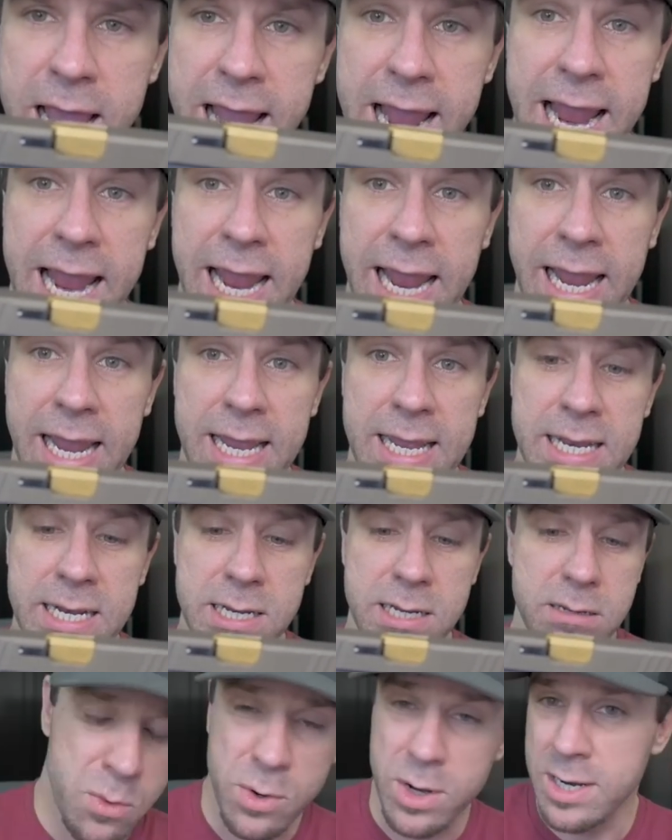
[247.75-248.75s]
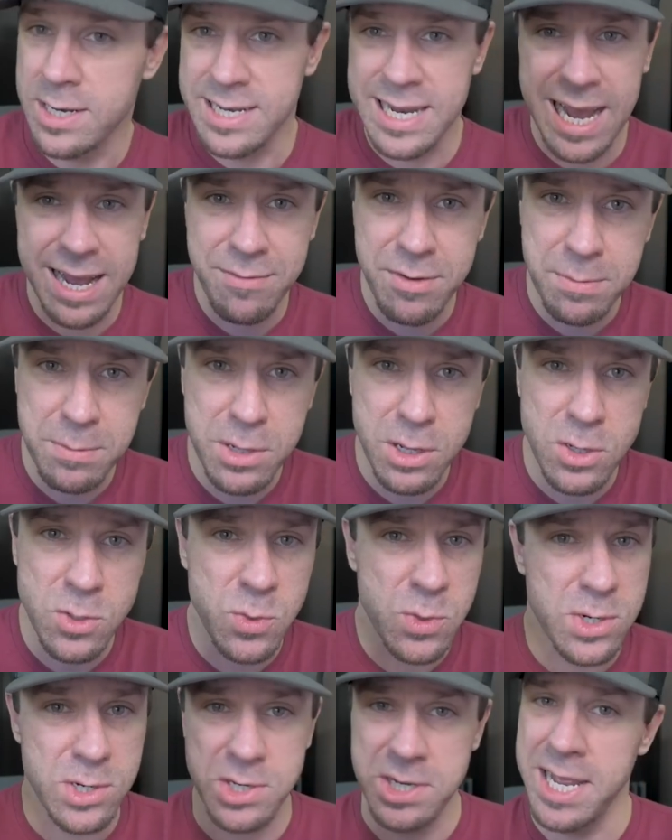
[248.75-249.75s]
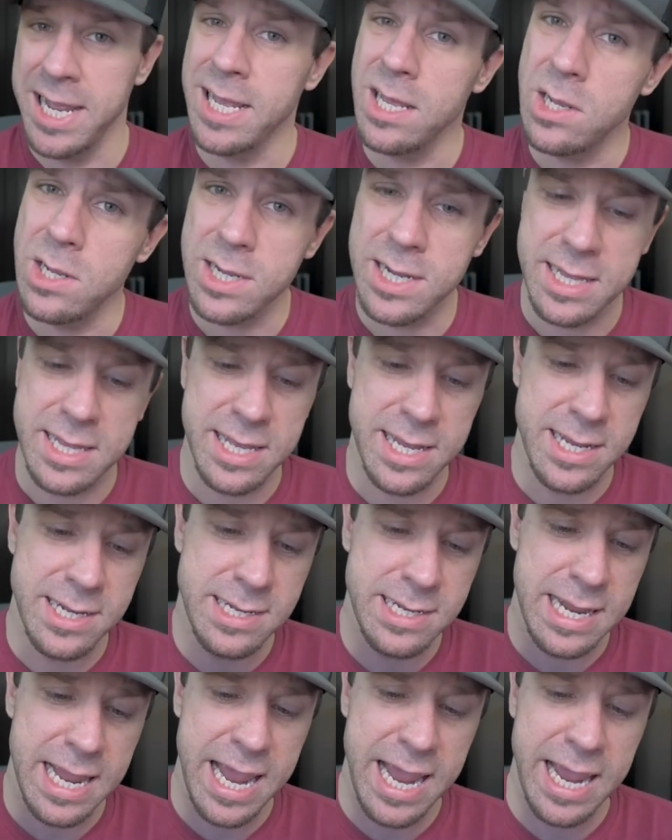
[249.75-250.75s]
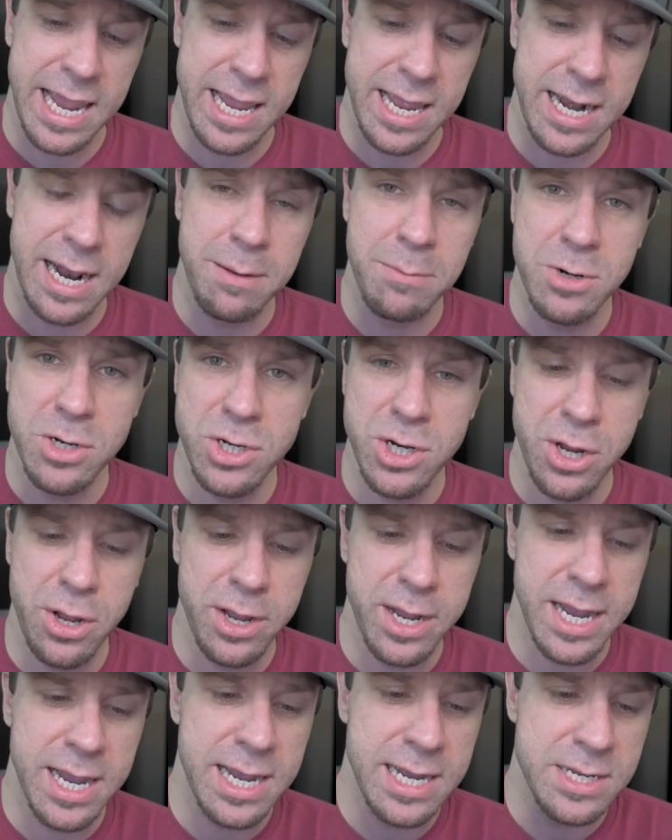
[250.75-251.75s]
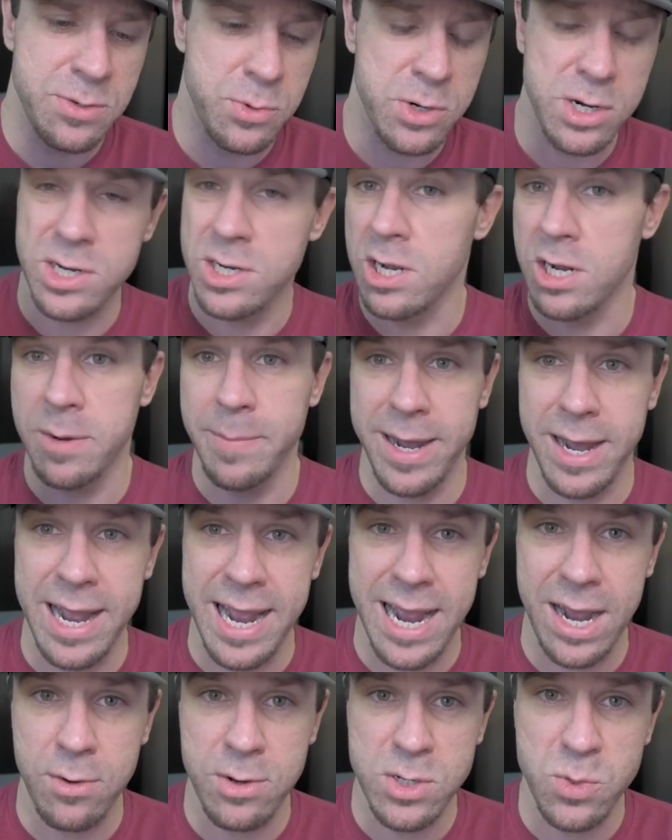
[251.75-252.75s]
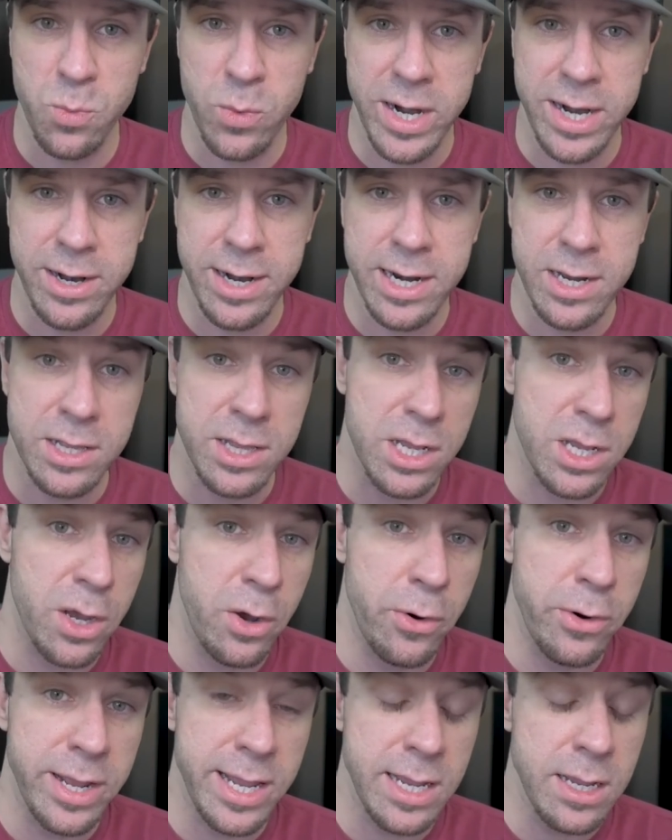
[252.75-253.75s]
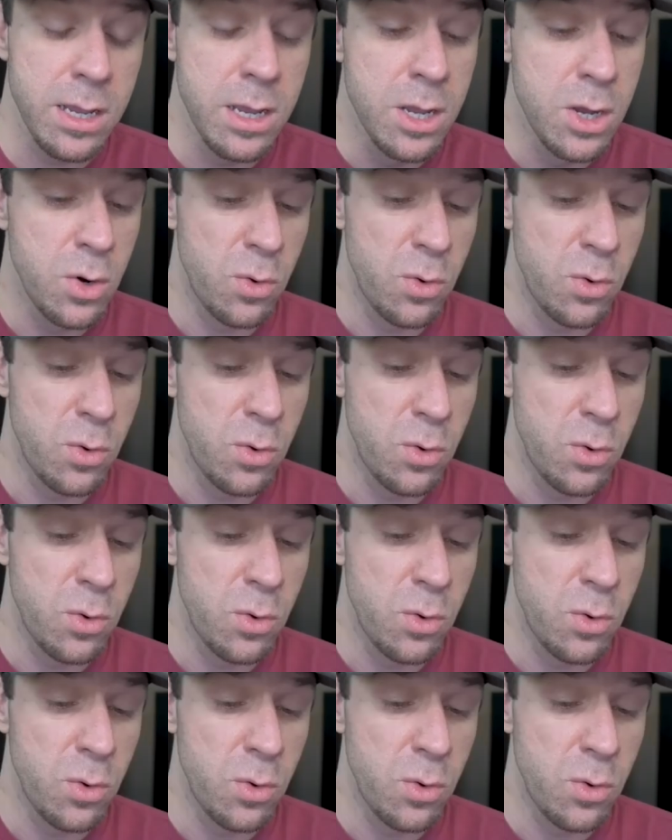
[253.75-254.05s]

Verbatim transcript: and we're gonna dive up close, we're gonna take a look at this, and I'm gonna show you guys, we're gonna talk about how it's wearing on the coating.